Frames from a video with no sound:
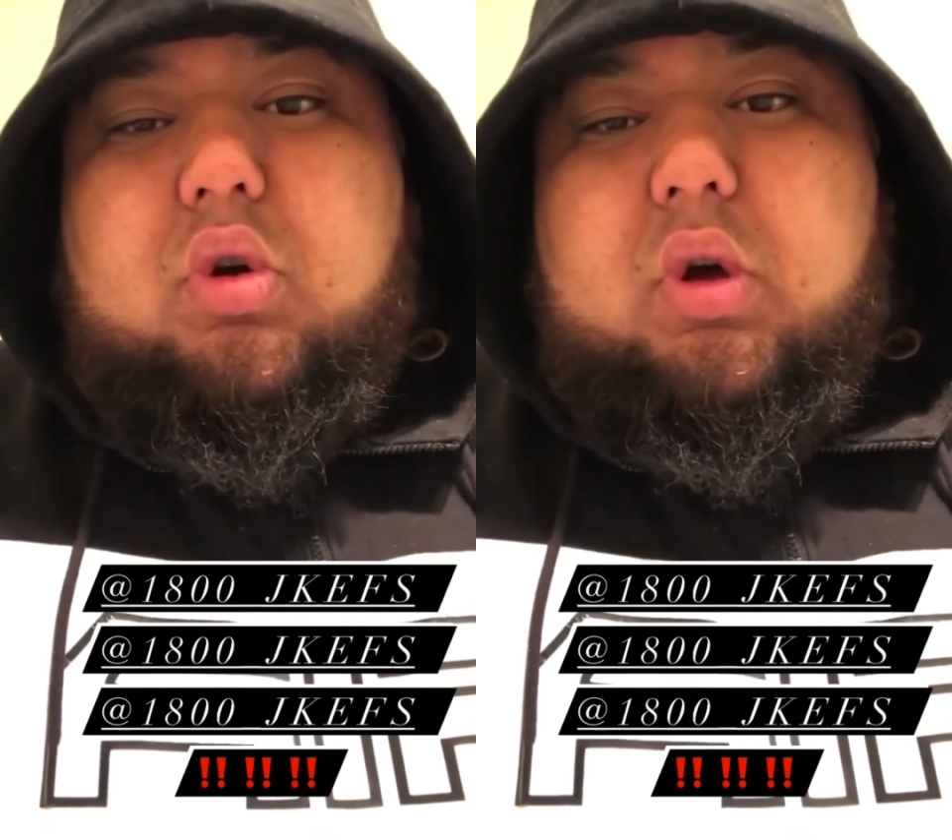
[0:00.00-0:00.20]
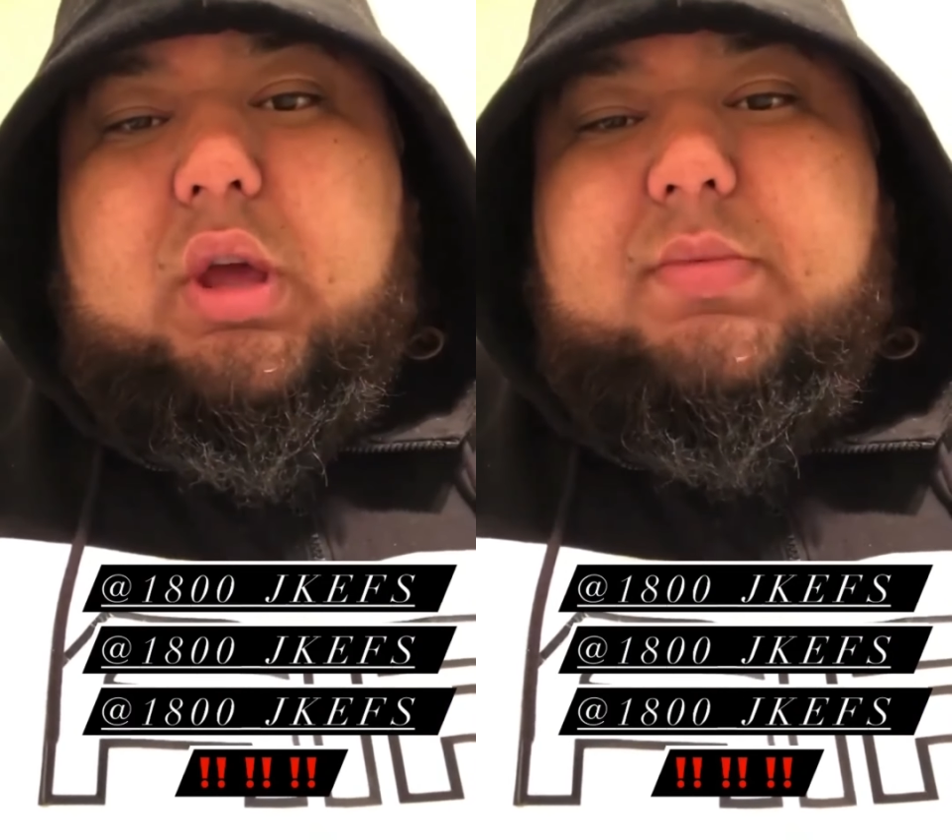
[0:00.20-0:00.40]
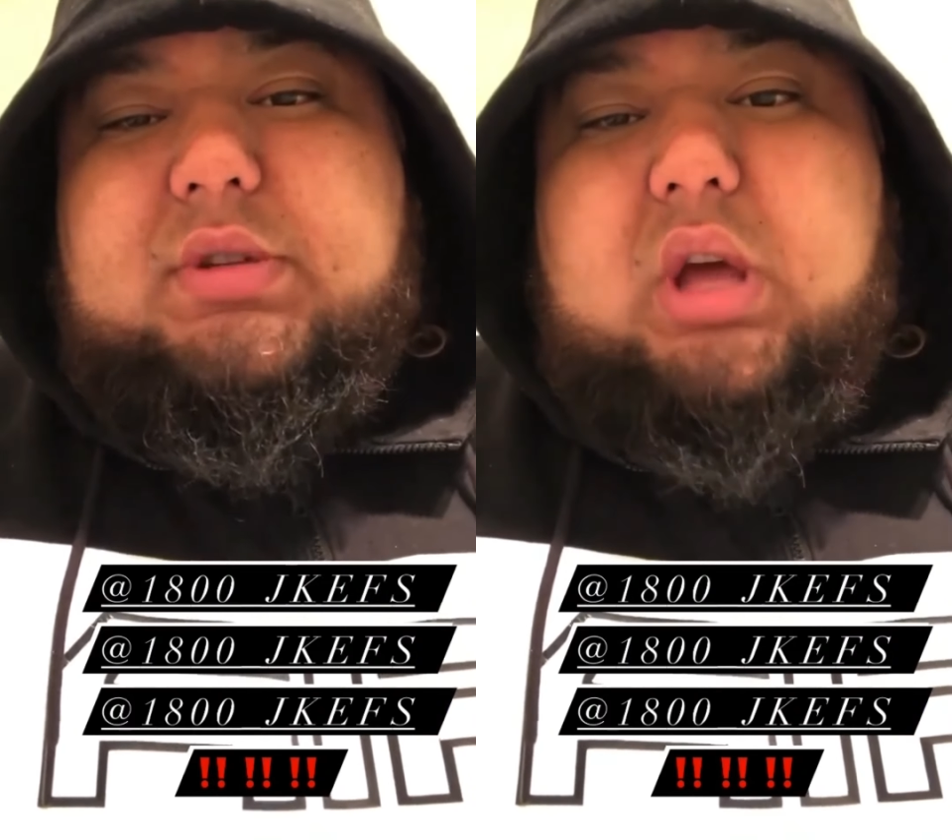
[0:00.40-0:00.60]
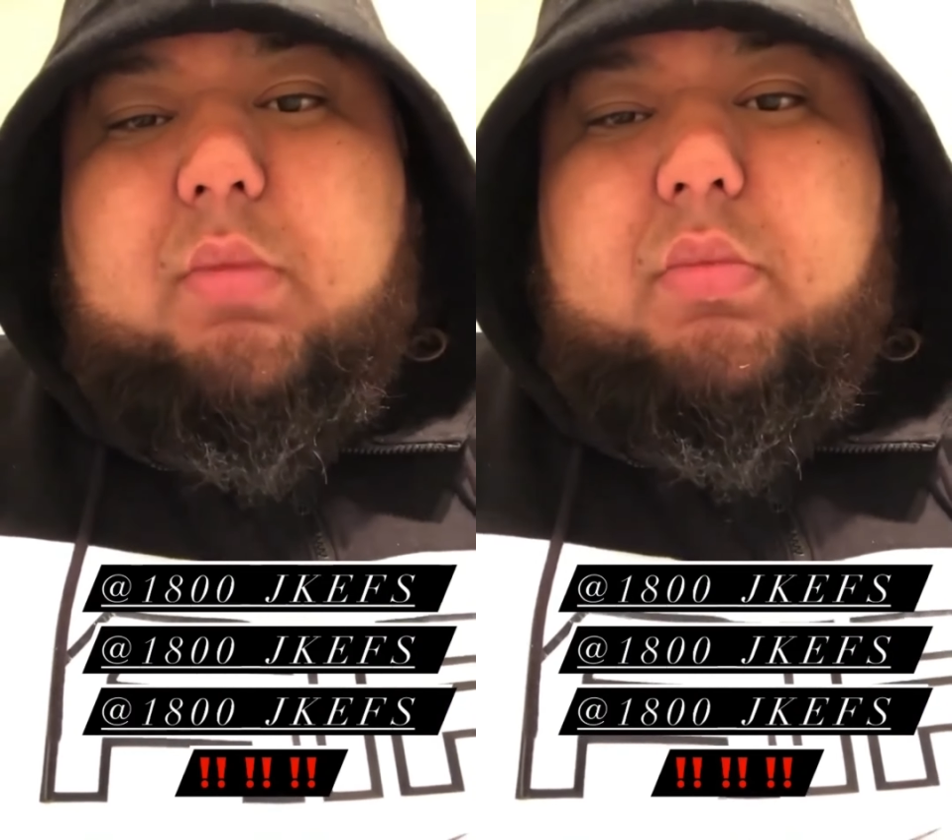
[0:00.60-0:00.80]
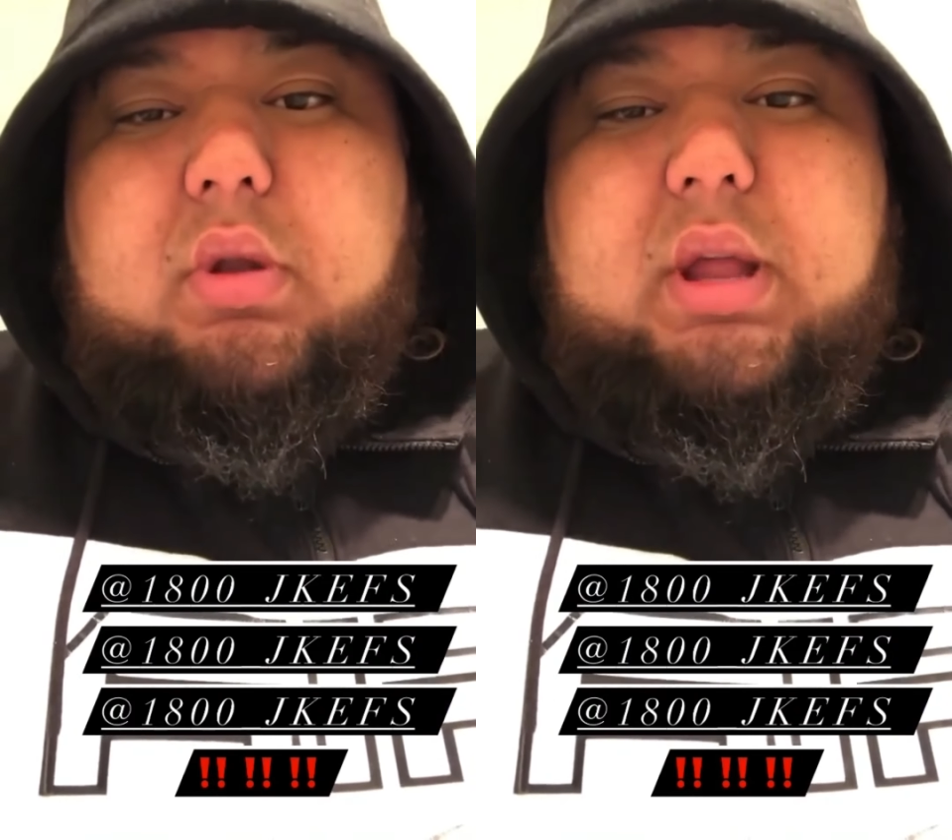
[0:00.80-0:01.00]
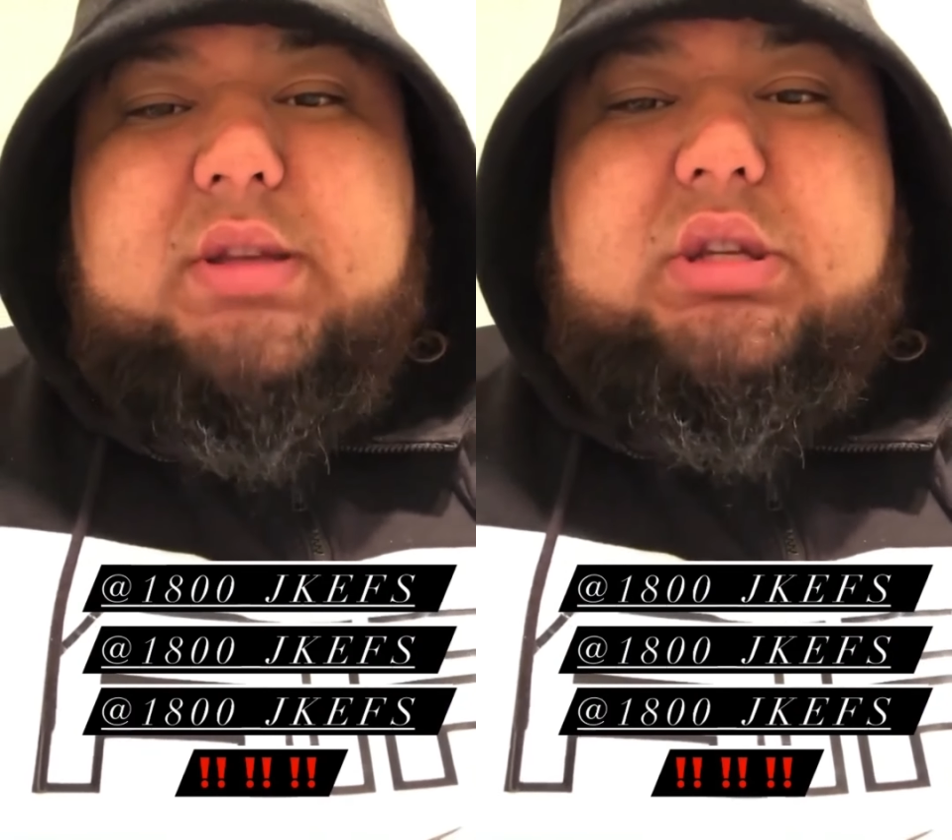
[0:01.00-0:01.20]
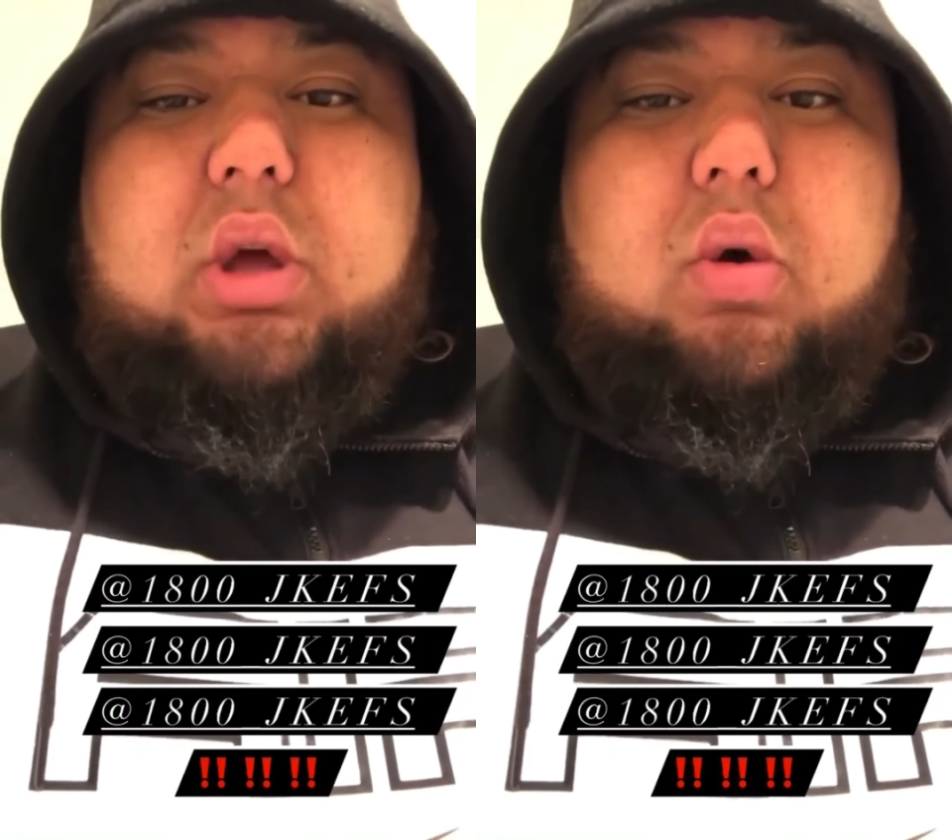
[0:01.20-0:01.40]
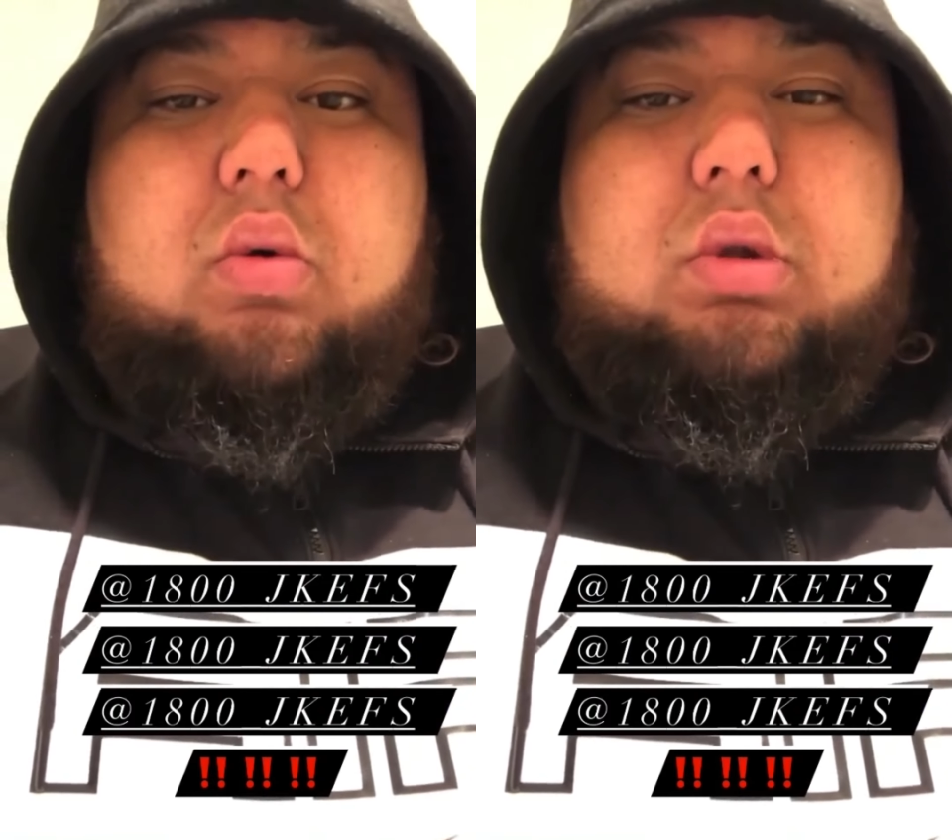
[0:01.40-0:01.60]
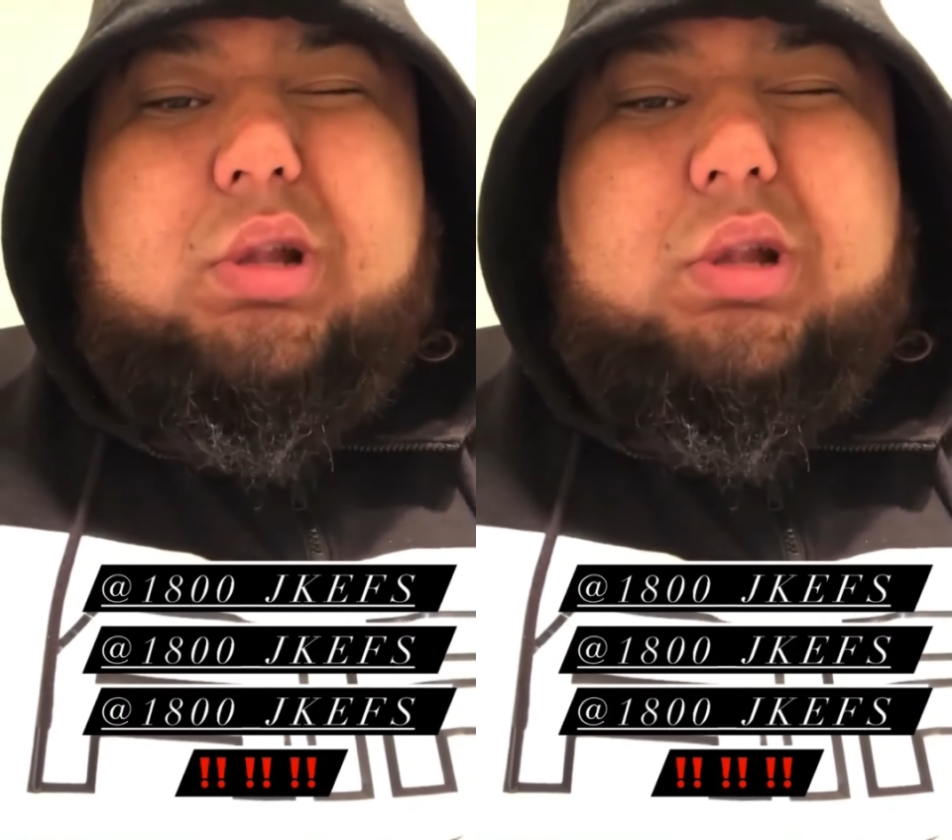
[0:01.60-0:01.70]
got heaps coming. Let's go.